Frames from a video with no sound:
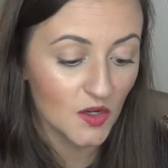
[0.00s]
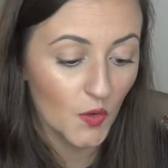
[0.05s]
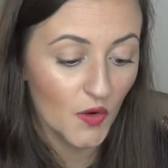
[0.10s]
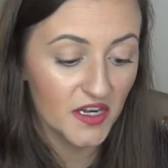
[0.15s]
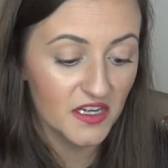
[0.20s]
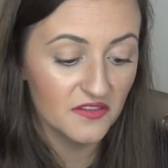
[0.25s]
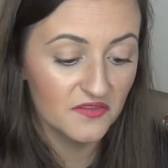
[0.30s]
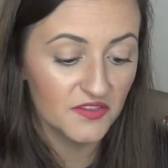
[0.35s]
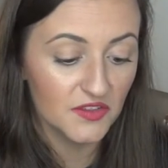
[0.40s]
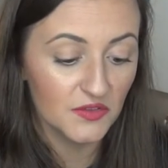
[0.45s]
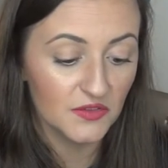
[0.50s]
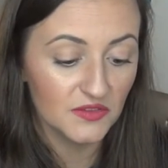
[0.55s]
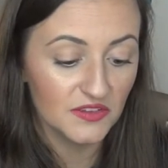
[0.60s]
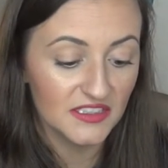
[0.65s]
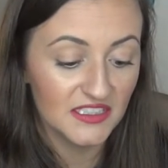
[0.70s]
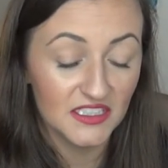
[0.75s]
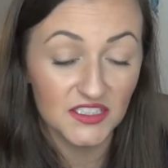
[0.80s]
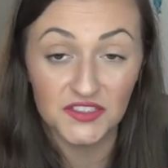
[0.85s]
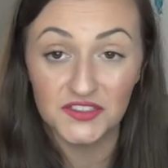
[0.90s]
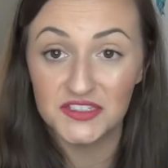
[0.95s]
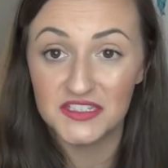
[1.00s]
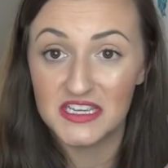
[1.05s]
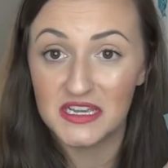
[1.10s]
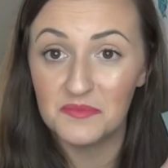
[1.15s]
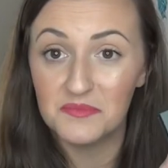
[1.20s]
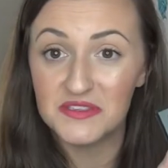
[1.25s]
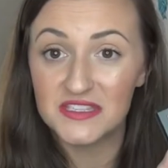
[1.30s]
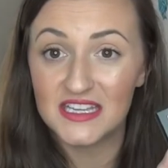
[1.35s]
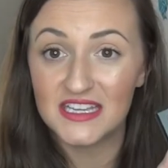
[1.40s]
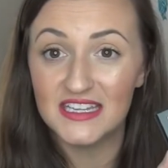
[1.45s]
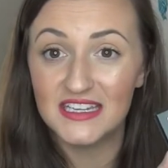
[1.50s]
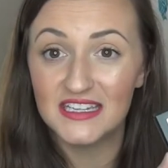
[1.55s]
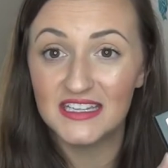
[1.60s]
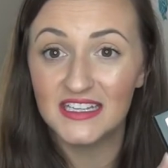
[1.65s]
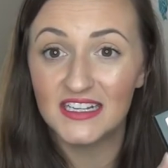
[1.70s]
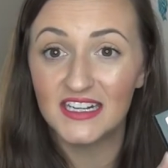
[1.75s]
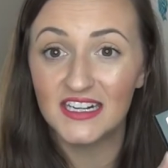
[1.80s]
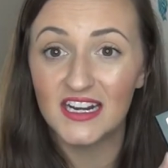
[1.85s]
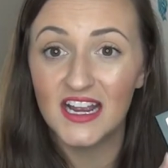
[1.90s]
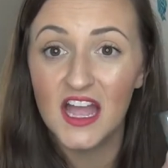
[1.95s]
quite a few little dips in
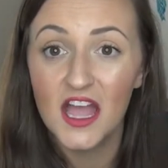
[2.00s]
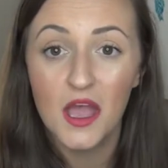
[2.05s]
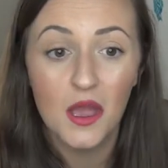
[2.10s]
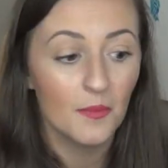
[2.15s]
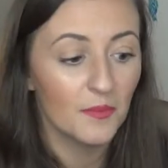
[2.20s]
here,